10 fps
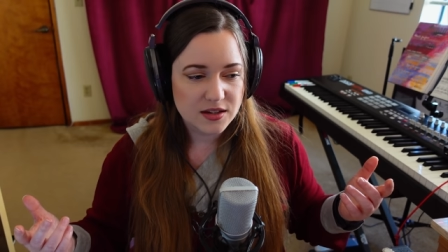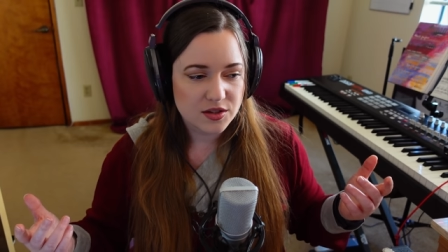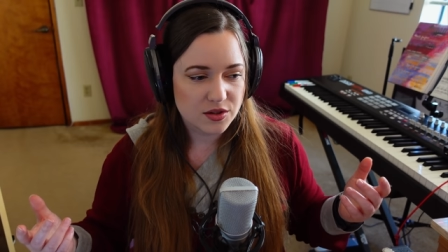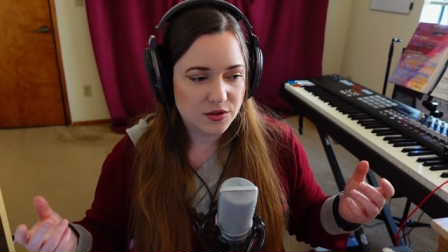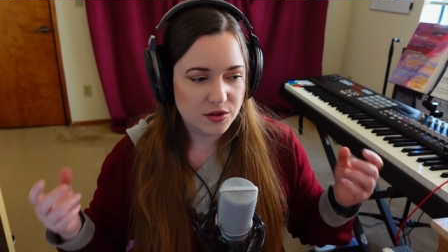
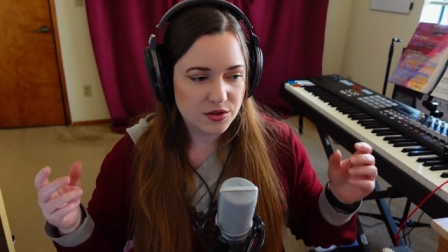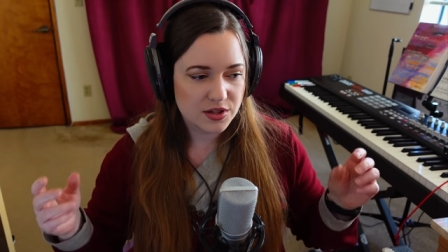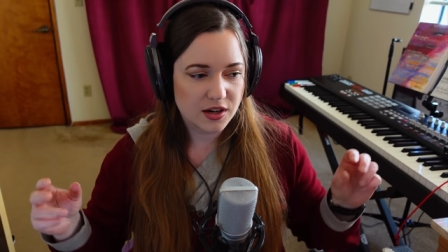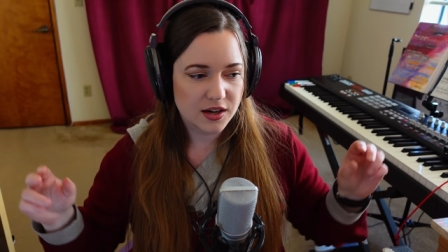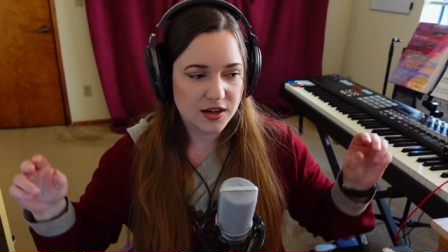So
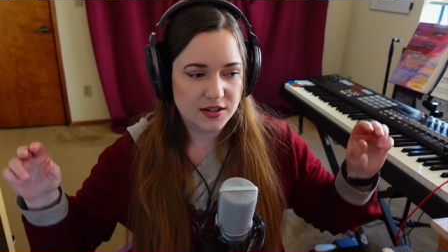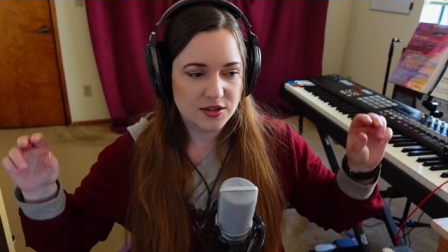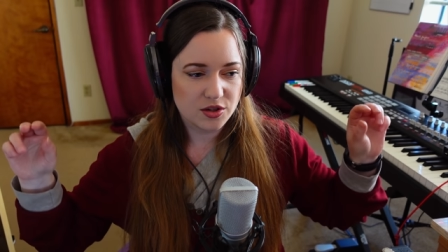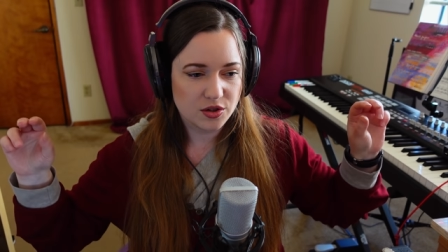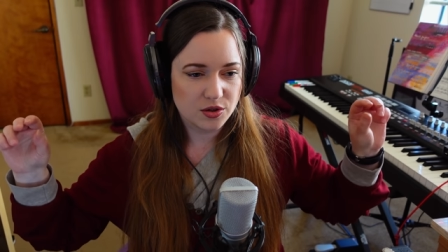those are
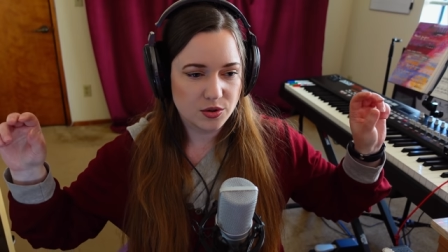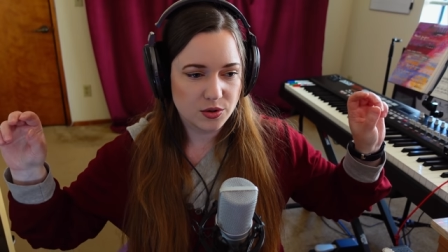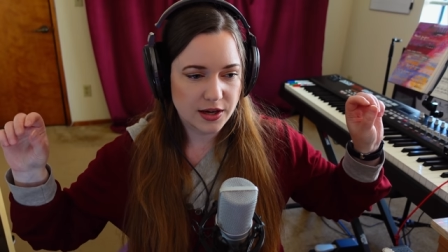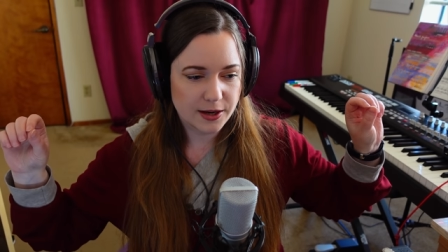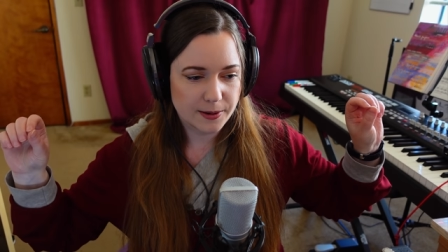
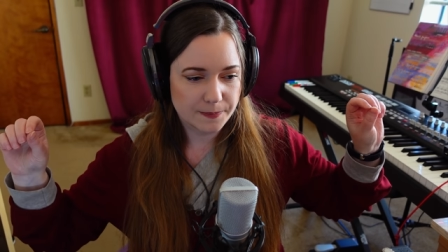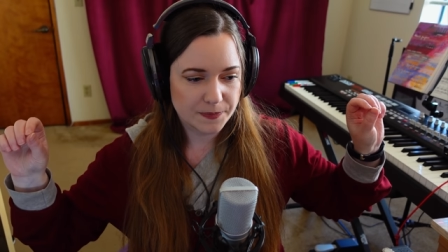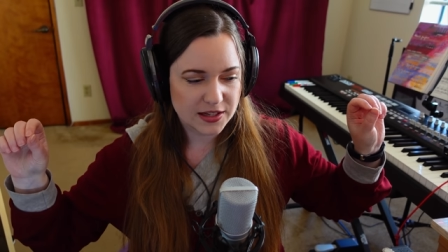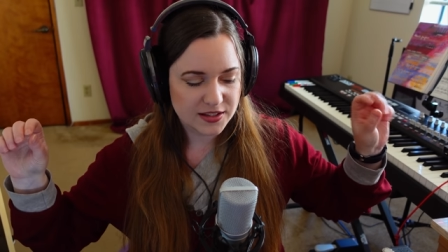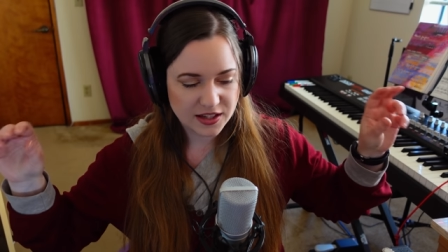two, um,
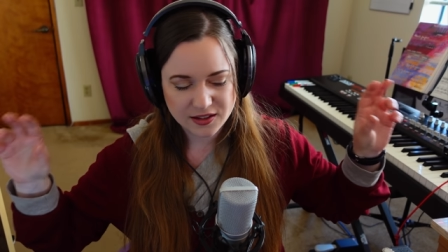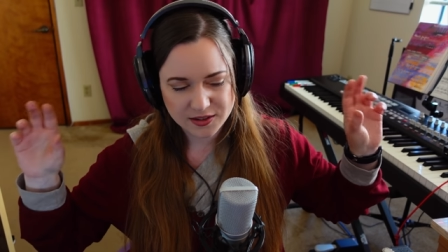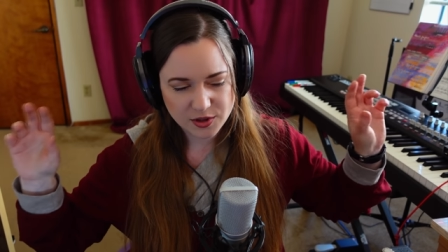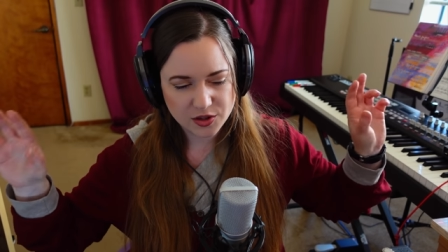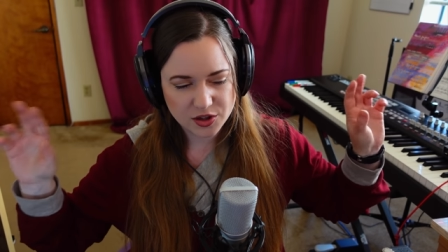I think,
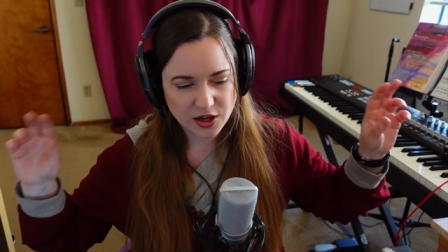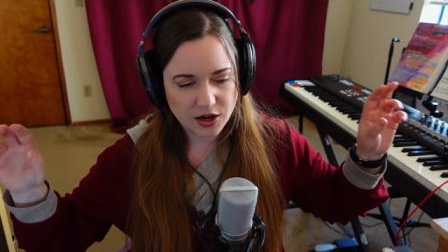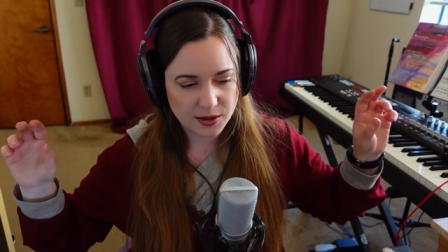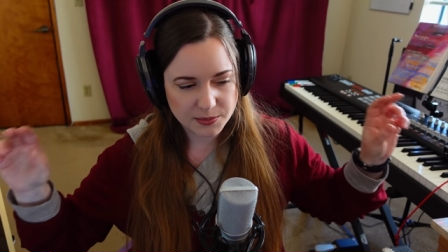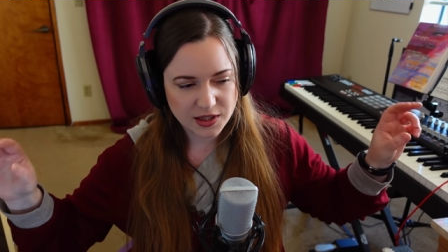usually
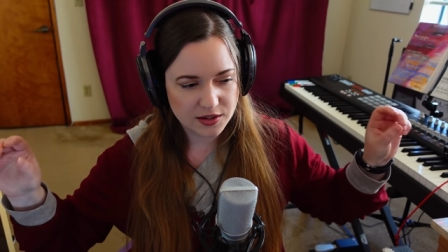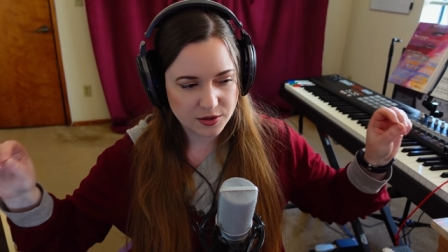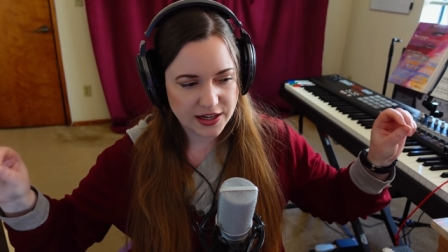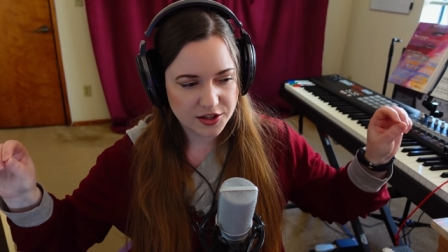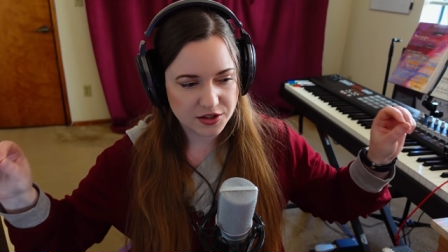
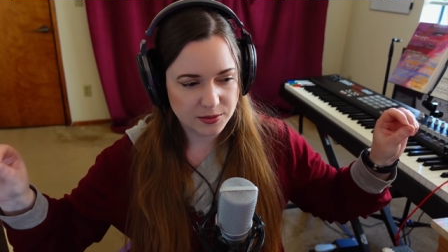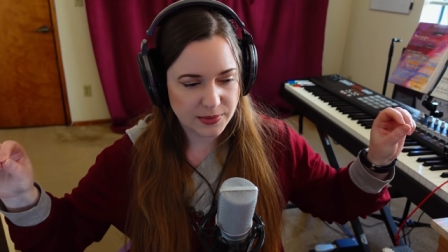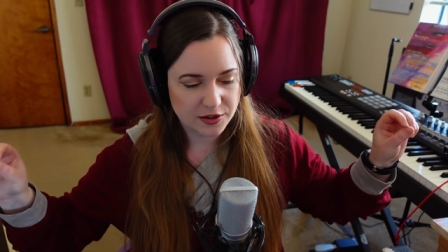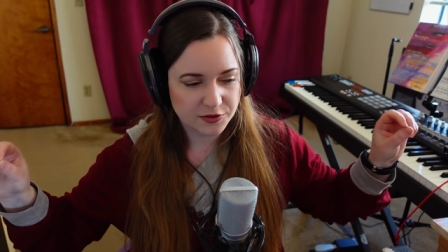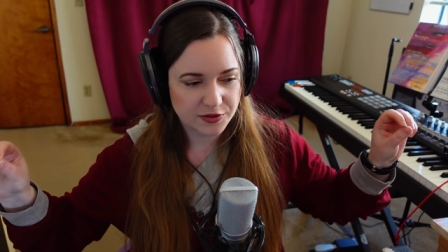omnidirectional
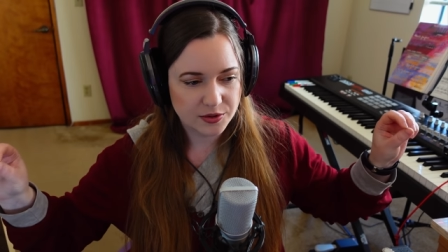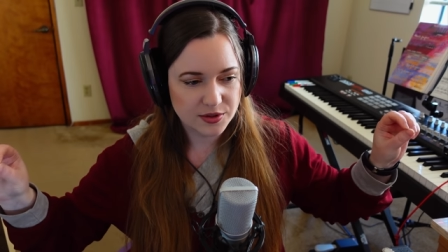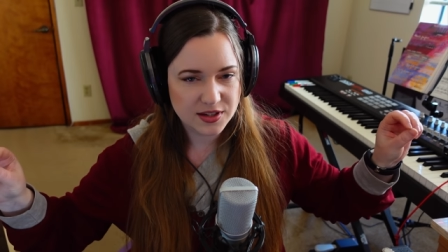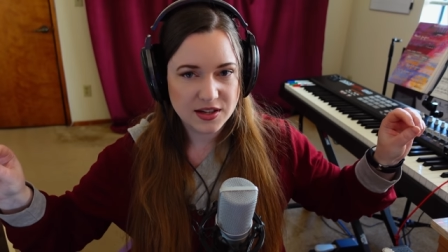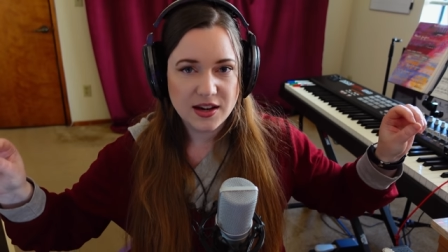
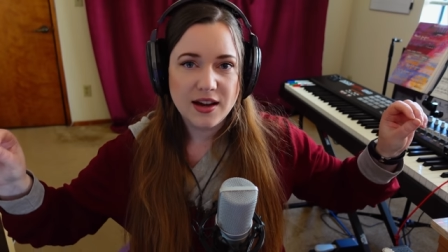microphones